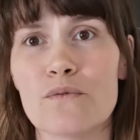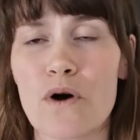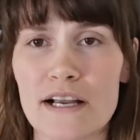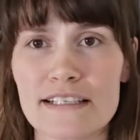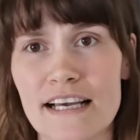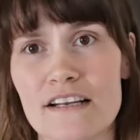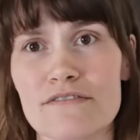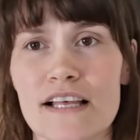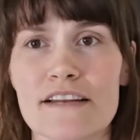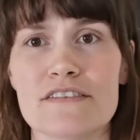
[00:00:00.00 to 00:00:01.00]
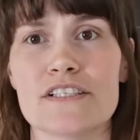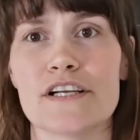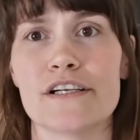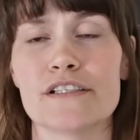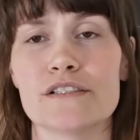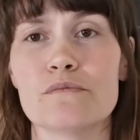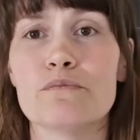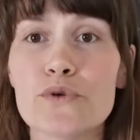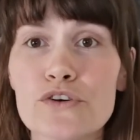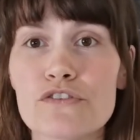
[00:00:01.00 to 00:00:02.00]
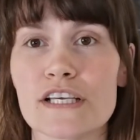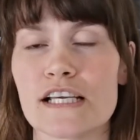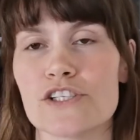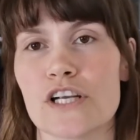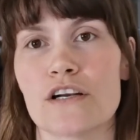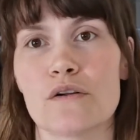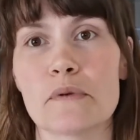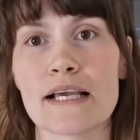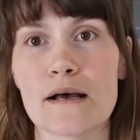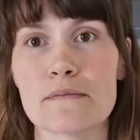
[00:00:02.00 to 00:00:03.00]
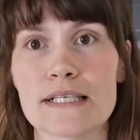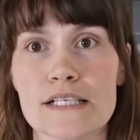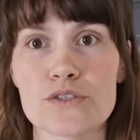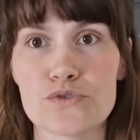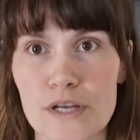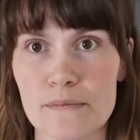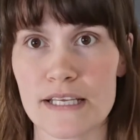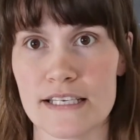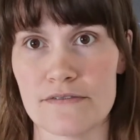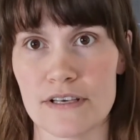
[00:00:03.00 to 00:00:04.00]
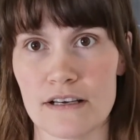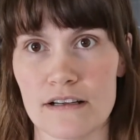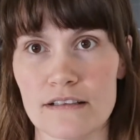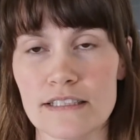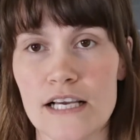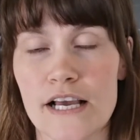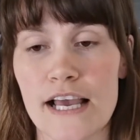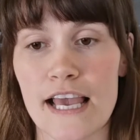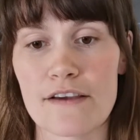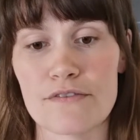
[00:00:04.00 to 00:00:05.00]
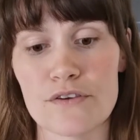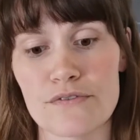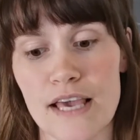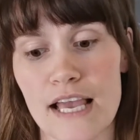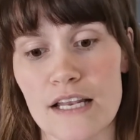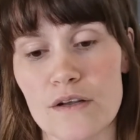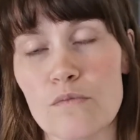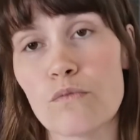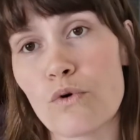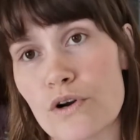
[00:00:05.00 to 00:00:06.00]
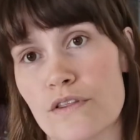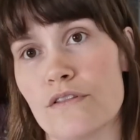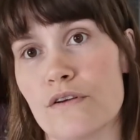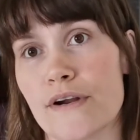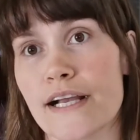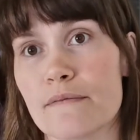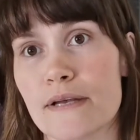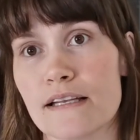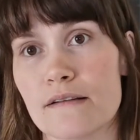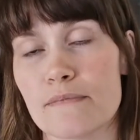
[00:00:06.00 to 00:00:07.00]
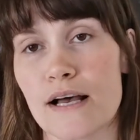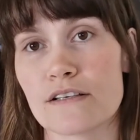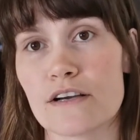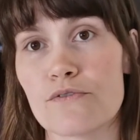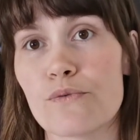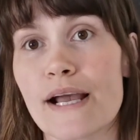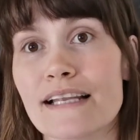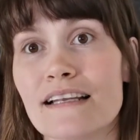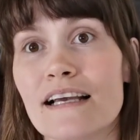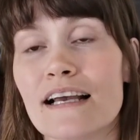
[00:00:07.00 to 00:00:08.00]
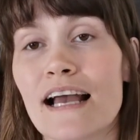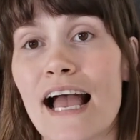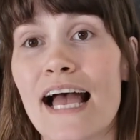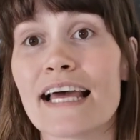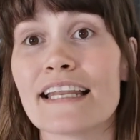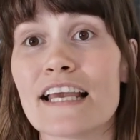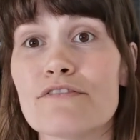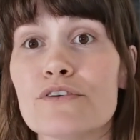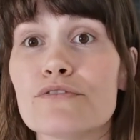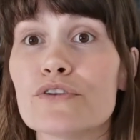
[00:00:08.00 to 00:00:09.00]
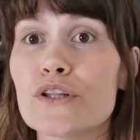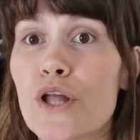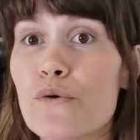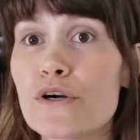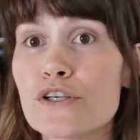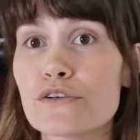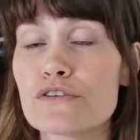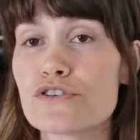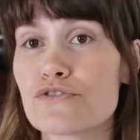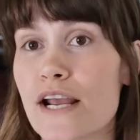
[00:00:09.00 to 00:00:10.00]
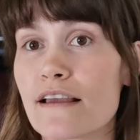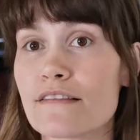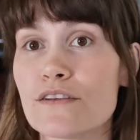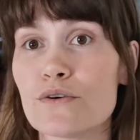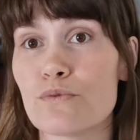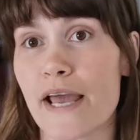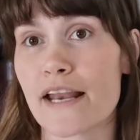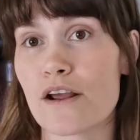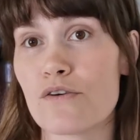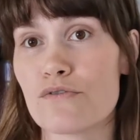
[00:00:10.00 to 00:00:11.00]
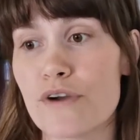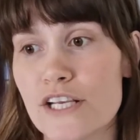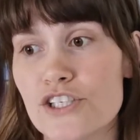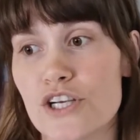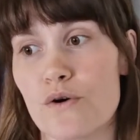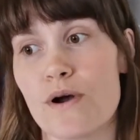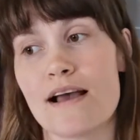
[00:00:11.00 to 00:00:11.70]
walking down a flight of stairs. Moving in general becomes extremely difficult if you've gained more than the recommended amount of weight and if you've lowered your strength to weight ratio.